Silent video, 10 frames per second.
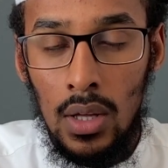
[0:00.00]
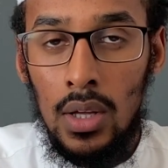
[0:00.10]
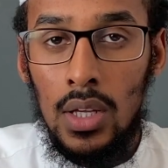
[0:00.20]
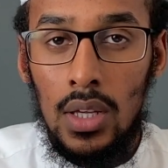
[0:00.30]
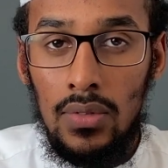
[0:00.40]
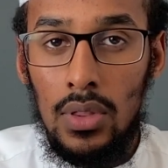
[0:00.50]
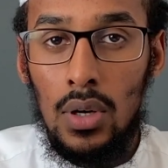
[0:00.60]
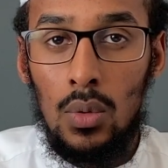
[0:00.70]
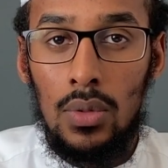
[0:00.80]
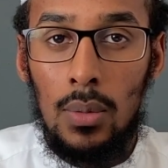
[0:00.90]
even
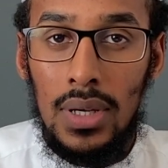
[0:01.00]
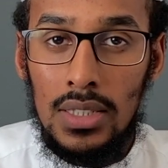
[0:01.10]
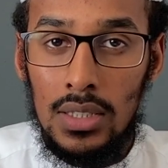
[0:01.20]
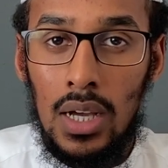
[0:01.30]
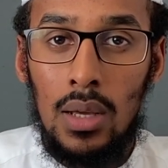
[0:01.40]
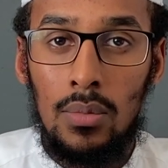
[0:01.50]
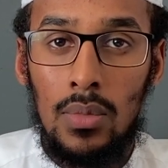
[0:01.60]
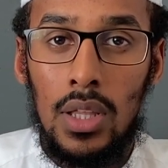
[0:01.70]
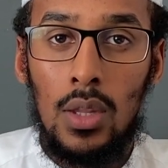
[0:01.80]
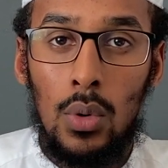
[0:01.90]
though the best time
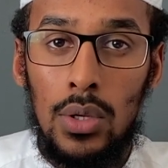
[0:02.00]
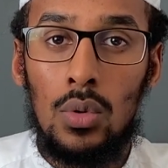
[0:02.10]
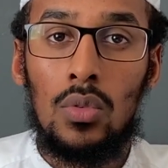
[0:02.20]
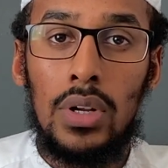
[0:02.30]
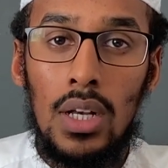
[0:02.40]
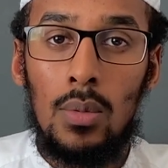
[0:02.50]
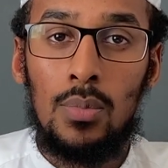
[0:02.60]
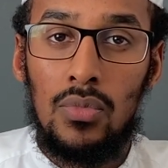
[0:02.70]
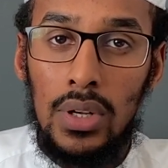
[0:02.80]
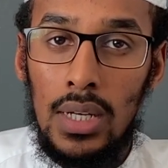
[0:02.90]
and the way you'll
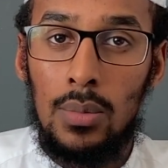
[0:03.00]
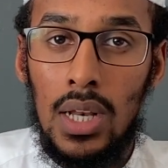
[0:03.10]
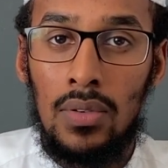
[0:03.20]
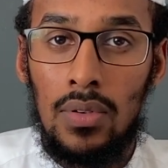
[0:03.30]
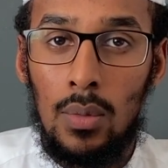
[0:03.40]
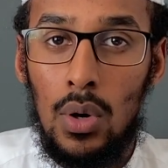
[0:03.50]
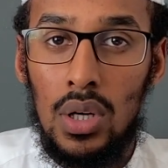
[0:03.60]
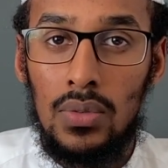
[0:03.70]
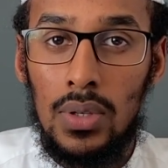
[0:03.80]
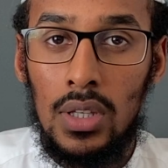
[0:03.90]
really benefit from Qawa'id
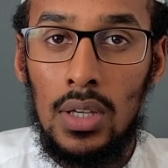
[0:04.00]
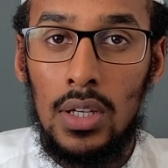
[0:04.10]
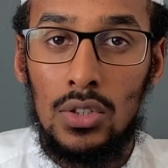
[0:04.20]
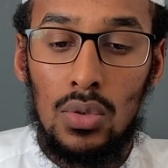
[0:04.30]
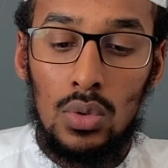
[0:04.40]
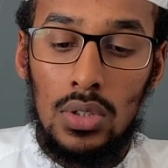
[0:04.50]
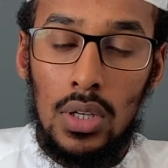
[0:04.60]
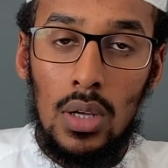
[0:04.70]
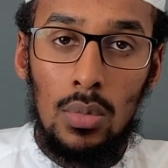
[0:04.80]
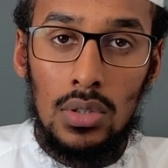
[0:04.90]
al-Fiqhiyah is through
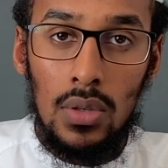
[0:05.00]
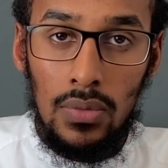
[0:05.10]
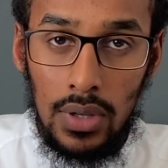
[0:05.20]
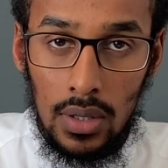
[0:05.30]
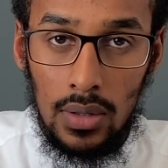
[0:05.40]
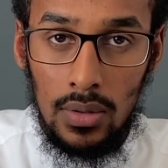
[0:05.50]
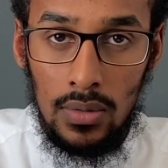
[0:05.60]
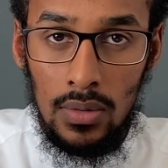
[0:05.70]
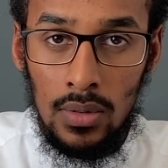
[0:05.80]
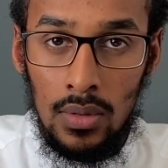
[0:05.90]
studying books of fiqh,
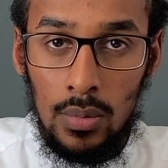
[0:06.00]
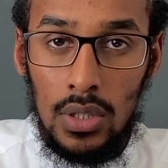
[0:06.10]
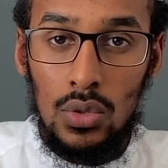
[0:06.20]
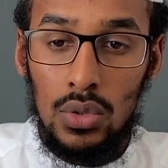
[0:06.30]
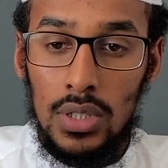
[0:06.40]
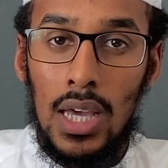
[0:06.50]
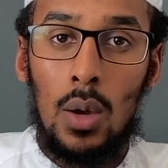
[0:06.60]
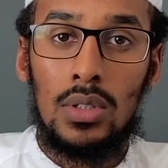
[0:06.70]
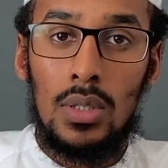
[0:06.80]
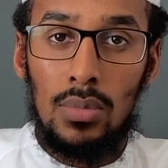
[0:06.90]
because you'll see how
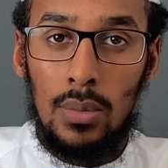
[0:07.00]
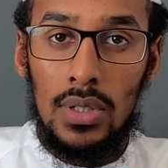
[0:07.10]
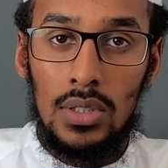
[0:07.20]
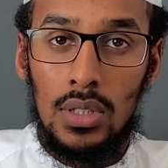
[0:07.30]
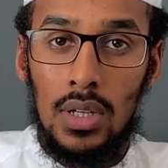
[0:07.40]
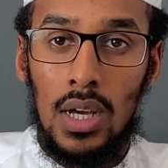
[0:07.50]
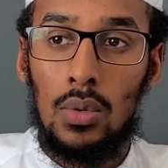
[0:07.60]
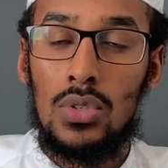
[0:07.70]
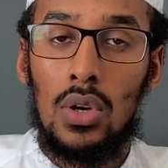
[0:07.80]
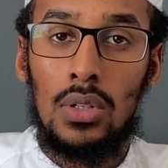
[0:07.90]
it's implemented and how the
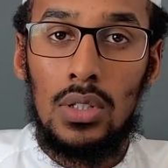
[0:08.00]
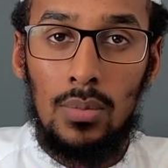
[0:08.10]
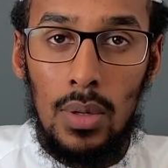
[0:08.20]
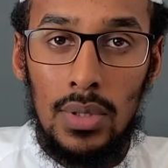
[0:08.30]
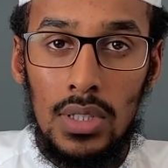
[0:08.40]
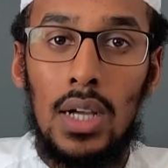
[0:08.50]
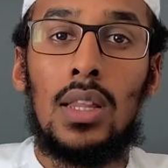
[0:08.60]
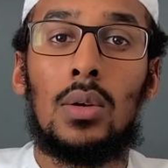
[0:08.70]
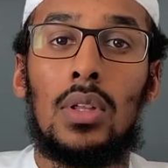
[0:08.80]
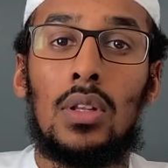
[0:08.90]
scholars implement it and
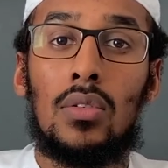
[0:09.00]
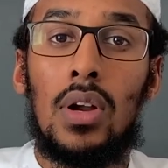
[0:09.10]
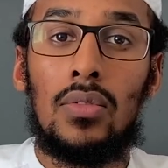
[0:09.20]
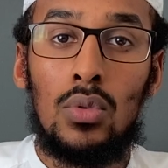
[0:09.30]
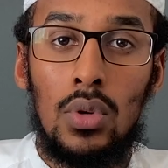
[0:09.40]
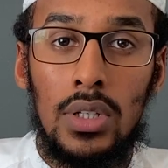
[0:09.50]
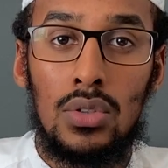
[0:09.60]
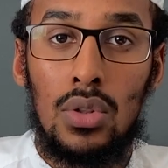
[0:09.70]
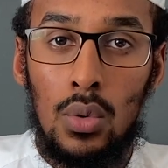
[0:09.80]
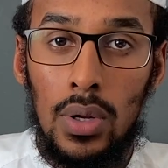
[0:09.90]
how they derive rulings
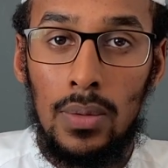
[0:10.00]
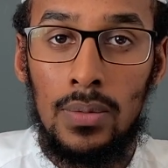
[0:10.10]
through it.